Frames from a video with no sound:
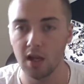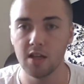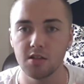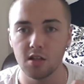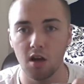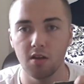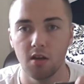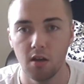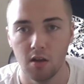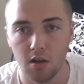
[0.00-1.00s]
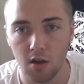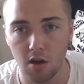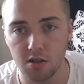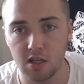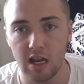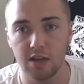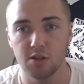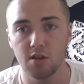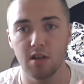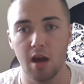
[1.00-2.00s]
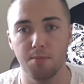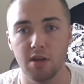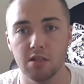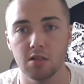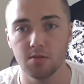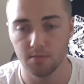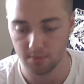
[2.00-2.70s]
Inside, got a selection of nappies.